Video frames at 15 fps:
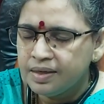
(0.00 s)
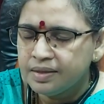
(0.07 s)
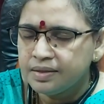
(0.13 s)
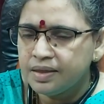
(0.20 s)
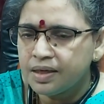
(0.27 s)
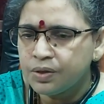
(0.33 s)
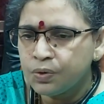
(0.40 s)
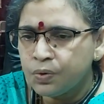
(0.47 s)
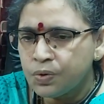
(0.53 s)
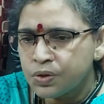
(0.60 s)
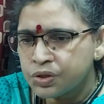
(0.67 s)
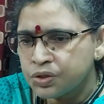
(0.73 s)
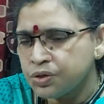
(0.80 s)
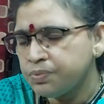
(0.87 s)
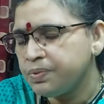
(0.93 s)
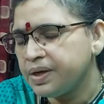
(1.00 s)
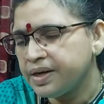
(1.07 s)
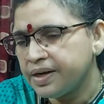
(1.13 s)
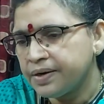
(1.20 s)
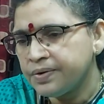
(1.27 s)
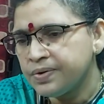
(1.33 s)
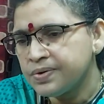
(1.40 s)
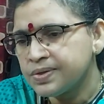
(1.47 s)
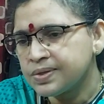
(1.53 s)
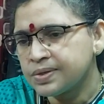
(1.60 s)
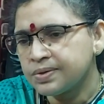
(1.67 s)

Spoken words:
the dose should be reduced